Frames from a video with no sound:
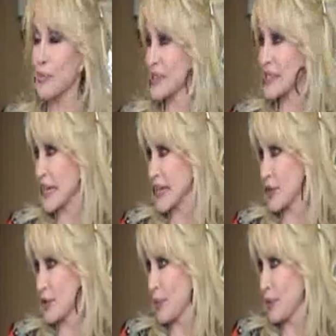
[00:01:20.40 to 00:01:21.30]
on my
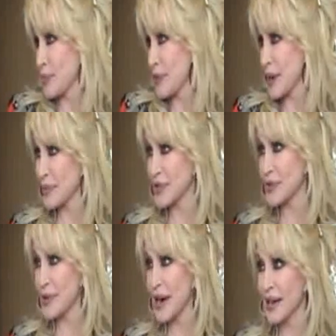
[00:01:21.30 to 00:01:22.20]
skin, or I wouldn't be able
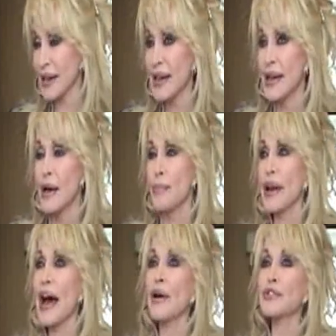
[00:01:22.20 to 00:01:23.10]
to write.
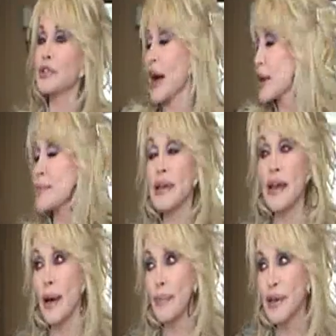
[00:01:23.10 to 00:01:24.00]
But I try to
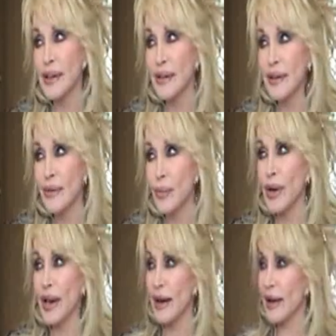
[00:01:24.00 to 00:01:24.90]
be happy.
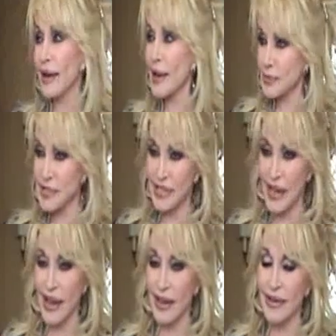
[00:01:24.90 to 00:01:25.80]
When I am
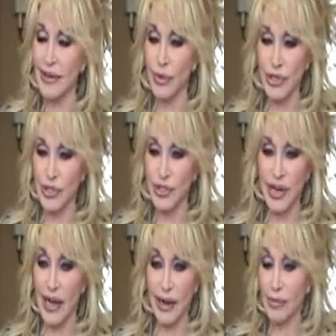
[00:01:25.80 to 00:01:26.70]
sad,
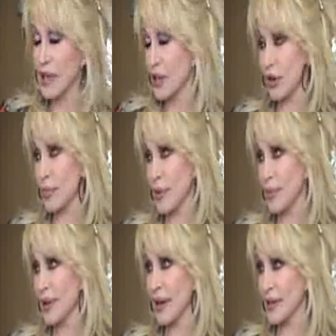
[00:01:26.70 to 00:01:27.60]
which I'm like all
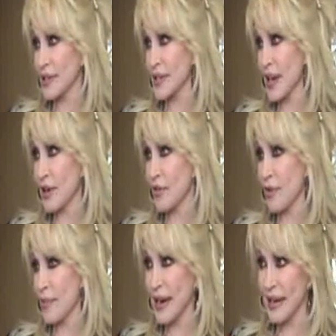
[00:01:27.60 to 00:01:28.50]
people, I get sad
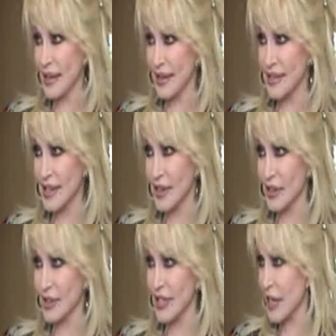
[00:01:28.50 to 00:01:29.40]
over many things. I
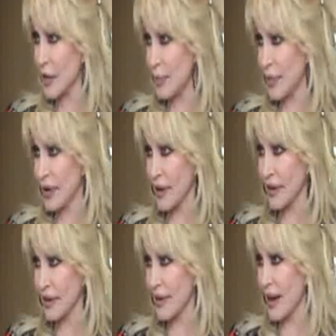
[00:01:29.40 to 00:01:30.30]
hurt deep.
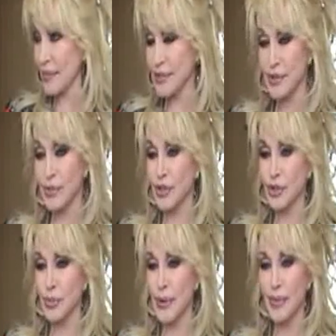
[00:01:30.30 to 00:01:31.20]
I'm just one
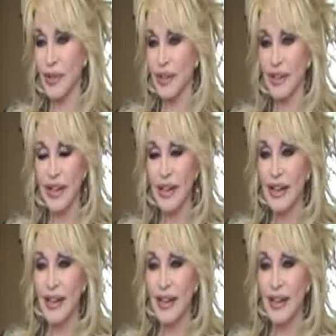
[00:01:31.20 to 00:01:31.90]
of those people that